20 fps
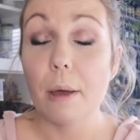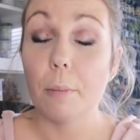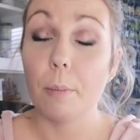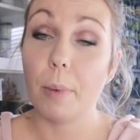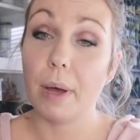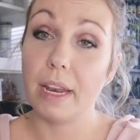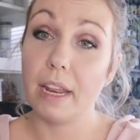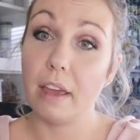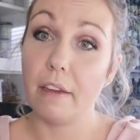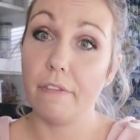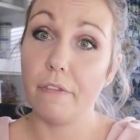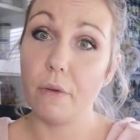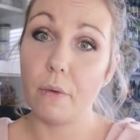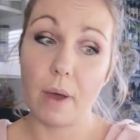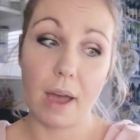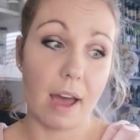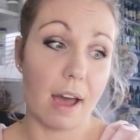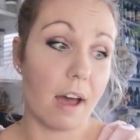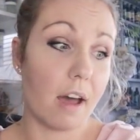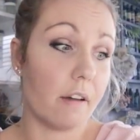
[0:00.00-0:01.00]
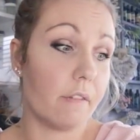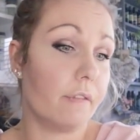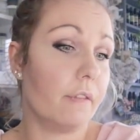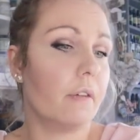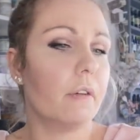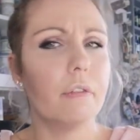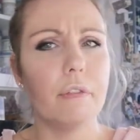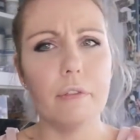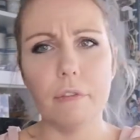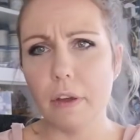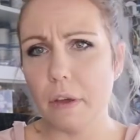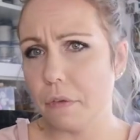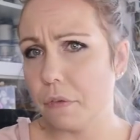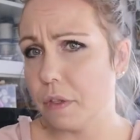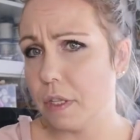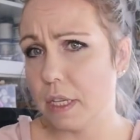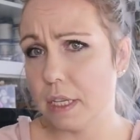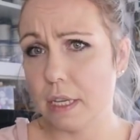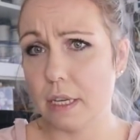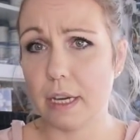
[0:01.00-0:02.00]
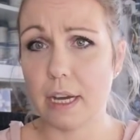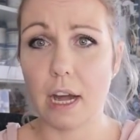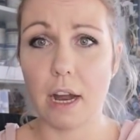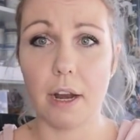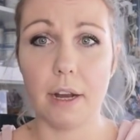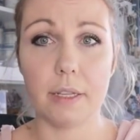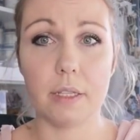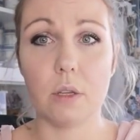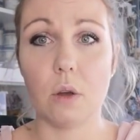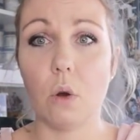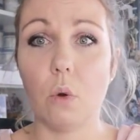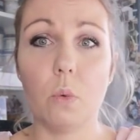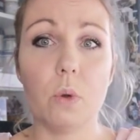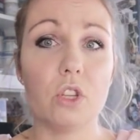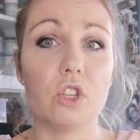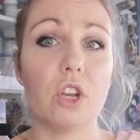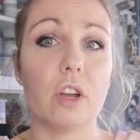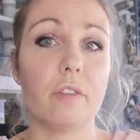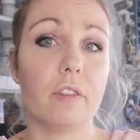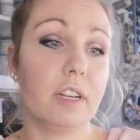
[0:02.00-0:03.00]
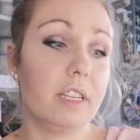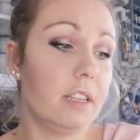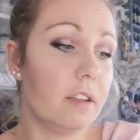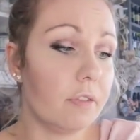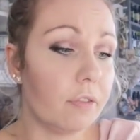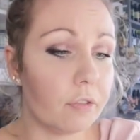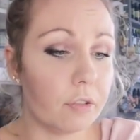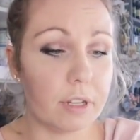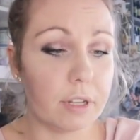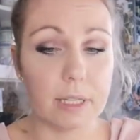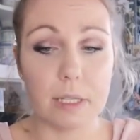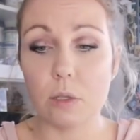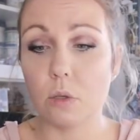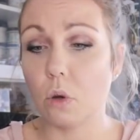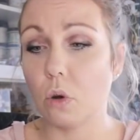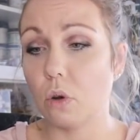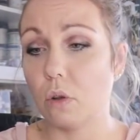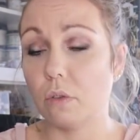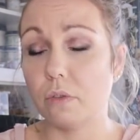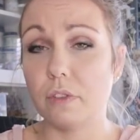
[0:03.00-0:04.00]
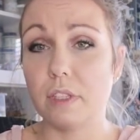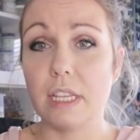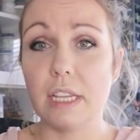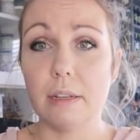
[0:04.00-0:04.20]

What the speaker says: But if you have 50 cards, or whichever, different sort of